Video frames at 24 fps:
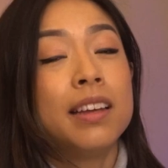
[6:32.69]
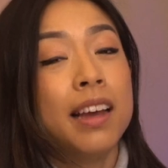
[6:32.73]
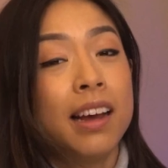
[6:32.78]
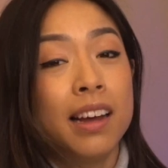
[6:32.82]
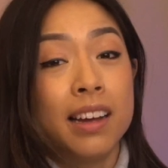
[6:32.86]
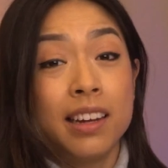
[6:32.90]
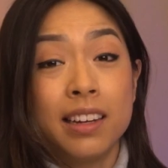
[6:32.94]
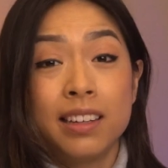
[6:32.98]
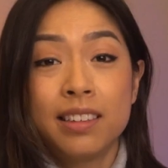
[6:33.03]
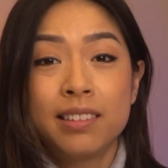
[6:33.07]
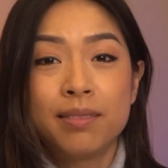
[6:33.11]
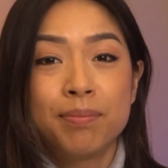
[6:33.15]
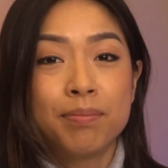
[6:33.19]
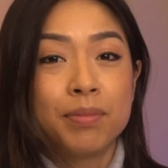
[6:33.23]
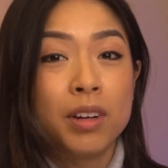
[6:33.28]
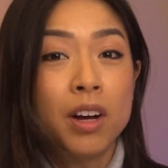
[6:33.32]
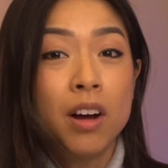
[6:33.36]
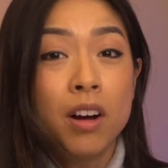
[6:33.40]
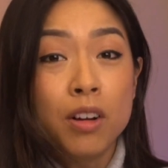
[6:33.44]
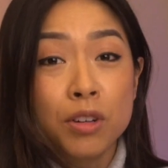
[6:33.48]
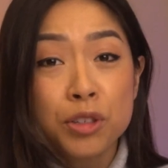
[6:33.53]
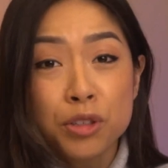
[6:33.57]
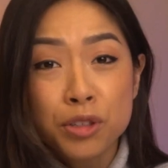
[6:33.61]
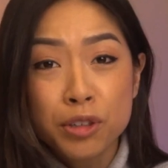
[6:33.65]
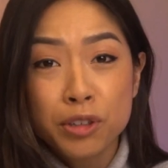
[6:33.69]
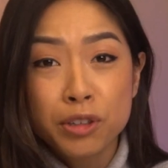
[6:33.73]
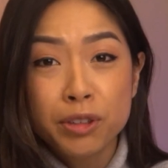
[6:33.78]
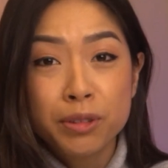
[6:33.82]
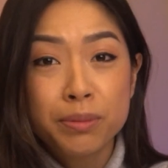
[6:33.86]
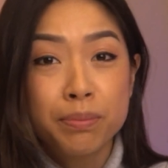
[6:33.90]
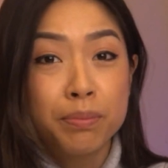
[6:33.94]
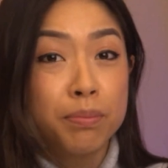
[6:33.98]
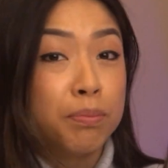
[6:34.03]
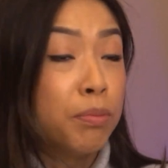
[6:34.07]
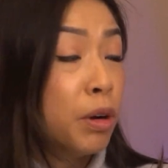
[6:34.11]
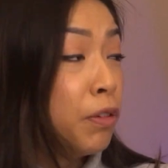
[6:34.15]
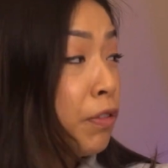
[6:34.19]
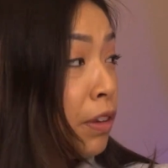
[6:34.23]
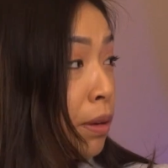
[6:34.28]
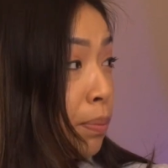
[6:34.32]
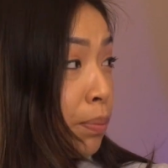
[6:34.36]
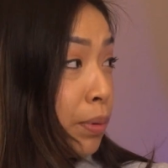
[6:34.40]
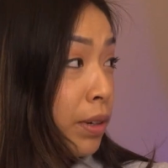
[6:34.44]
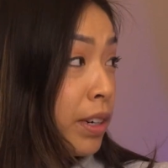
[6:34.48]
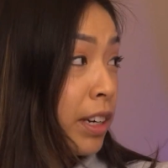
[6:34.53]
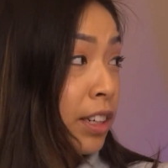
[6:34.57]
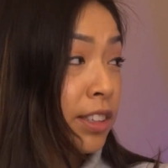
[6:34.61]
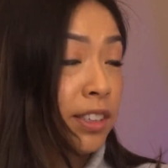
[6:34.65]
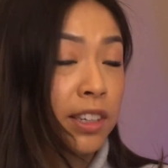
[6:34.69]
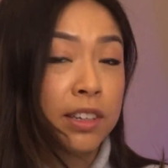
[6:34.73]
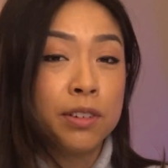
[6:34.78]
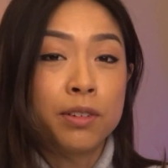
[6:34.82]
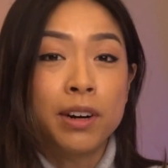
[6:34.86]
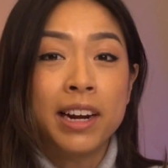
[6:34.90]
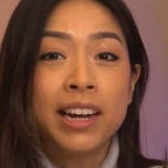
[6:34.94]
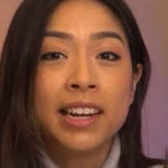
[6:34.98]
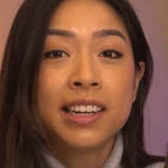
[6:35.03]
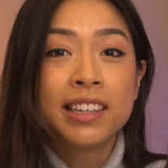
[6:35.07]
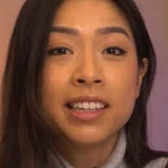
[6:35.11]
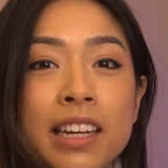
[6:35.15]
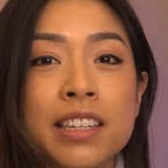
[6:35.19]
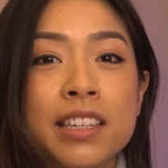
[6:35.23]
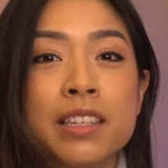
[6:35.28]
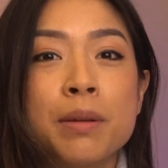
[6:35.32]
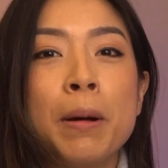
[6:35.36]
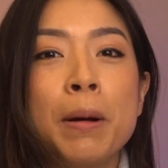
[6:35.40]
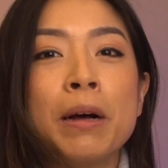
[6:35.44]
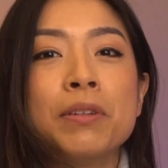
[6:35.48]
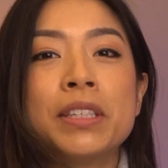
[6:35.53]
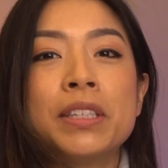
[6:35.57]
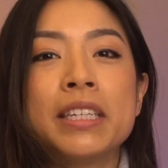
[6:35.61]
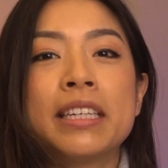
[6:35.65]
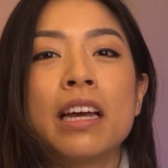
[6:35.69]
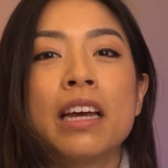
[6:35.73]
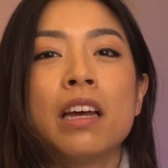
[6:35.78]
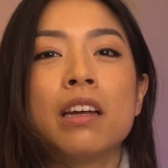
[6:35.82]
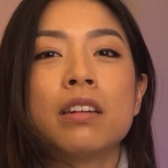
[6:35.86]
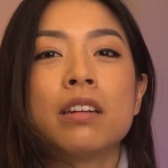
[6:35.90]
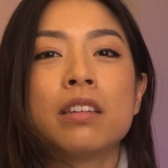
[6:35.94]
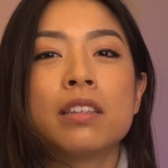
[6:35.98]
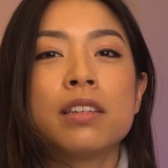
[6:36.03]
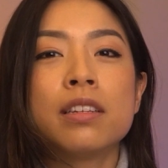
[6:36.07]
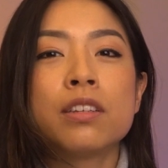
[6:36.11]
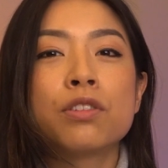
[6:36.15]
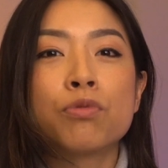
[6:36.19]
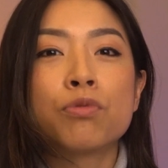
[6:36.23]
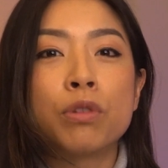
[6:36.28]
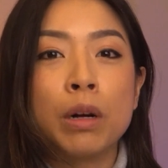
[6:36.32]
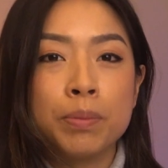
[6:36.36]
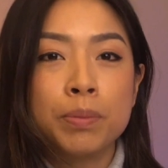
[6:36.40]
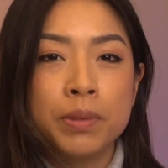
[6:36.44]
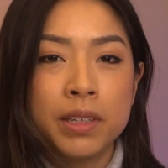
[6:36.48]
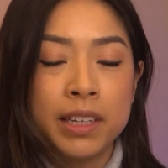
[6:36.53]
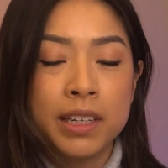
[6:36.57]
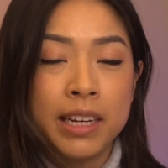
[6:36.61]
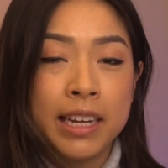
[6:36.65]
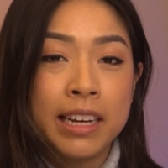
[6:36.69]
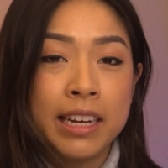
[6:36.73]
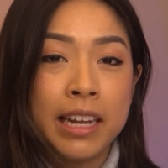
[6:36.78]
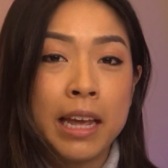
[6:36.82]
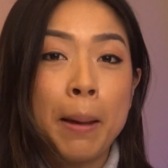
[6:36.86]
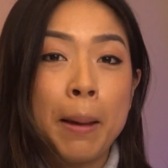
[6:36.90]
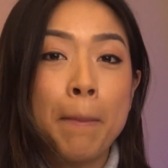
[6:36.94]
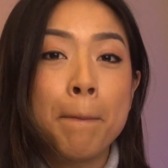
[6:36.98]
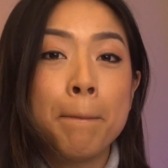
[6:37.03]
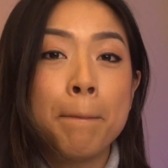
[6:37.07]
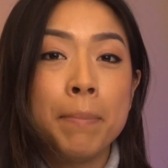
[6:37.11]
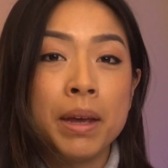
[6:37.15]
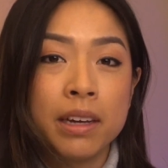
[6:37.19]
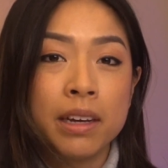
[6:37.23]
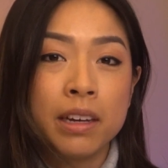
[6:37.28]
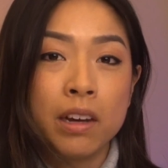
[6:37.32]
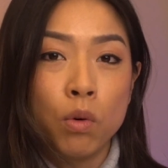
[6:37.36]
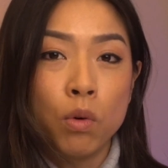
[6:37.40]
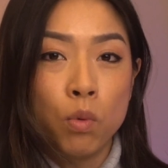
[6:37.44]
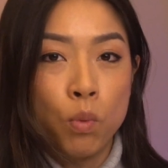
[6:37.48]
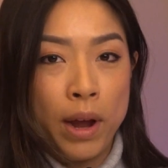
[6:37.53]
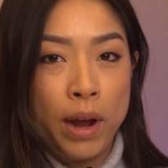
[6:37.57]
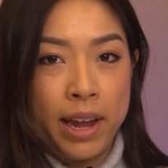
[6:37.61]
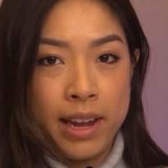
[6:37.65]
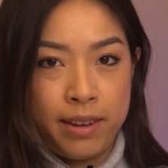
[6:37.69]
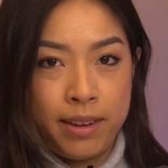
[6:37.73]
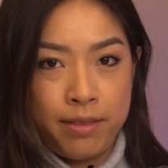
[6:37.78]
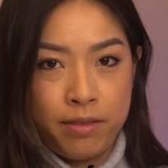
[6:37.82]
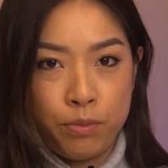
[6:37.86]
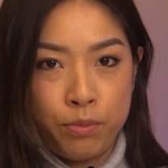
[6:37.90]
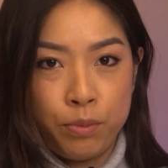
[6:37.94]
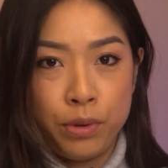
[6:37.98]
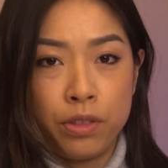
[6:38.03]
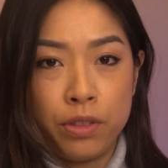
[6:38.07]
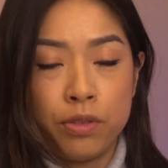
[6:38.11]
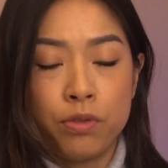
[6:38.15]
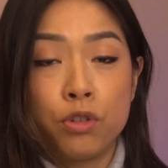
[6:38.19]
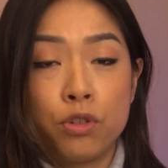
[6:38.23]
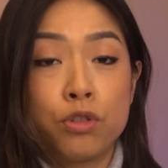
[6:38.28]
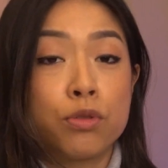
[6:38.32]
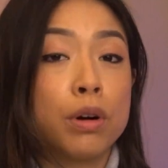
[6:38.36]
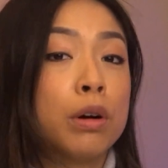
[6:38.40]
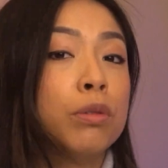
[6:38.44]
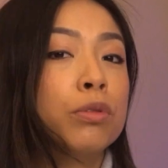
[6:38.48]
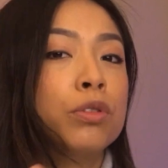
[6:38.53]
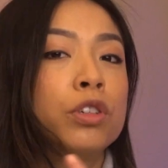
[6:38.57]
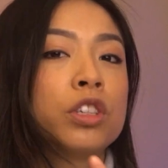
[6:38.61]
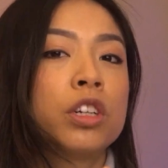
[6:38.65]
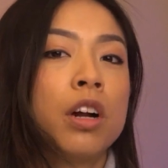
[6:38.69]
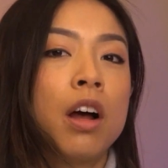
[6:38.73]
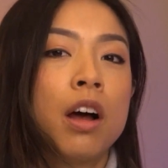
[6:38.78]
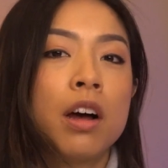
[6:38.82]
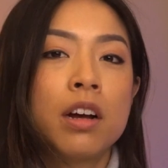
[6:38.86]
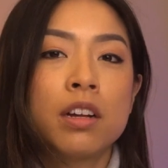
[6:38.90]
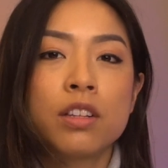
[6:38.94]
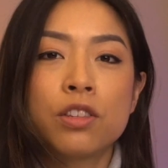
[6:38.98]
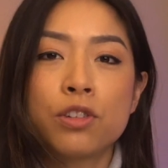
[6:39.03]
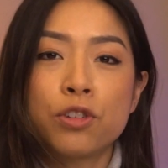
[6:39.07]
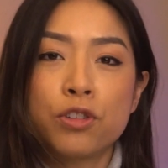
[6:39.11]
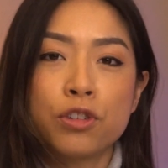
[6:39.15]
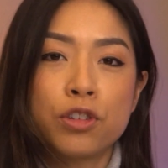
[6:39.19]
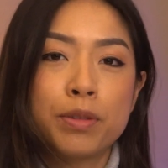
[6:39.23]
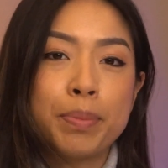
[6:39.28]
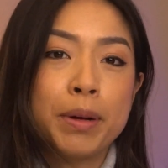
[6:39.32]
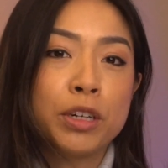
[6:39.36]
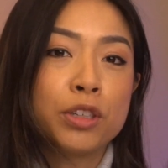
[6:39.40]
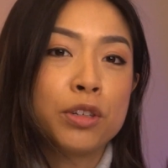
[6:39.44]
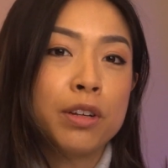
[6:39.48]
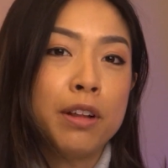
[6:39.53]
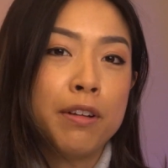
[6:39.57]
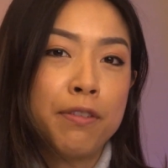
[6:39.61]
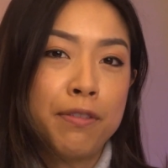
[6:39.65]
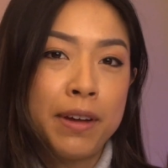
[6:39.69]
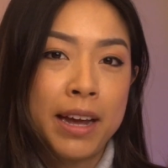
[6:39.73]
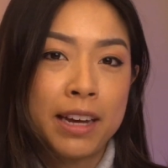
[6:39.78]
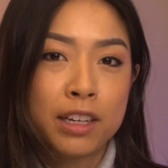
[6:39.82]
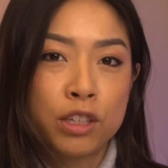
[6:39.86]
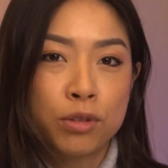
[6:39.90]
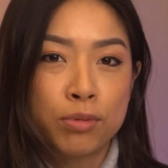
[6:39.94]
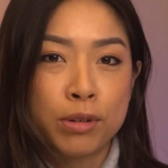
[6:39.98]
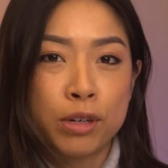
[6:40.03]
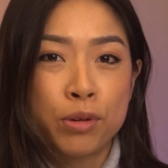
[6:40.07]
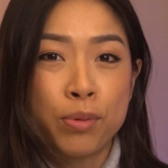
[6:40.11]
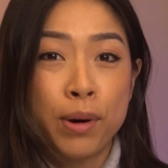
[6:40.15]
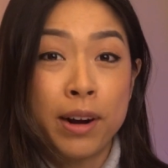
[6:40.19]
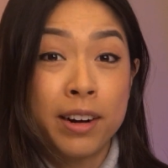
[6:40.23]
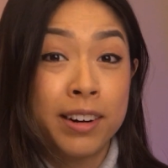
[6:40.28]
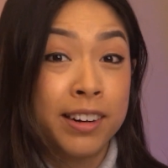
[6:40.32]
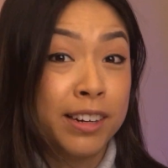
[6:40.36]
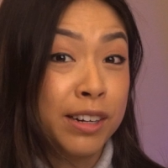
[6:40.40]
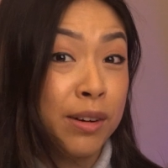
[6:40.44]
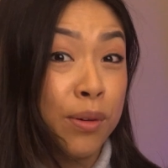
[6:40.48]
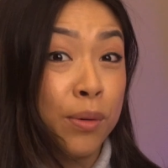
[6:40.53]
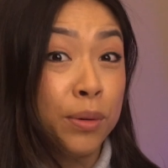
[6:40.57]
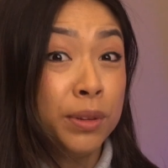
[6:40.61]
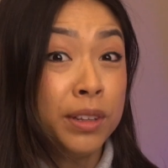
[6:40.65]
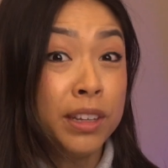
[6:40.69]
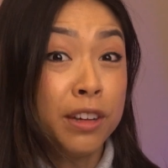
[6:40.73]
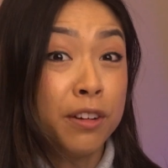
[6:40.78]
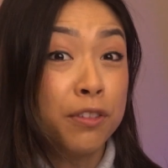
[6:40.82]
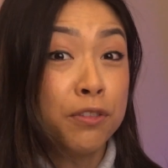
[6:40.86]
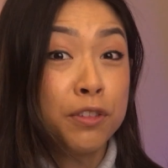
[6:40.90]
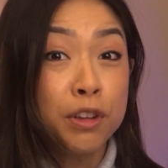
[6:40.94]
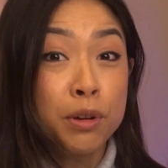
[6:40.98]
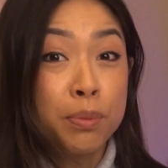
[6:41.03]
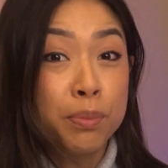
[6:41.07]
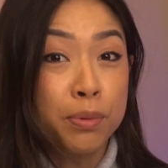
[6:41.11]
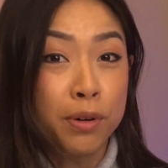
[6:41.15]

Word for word: Yeah, and also movie production, right, is about to get disrupted in a big way, with drone shots or special effects requiring only a few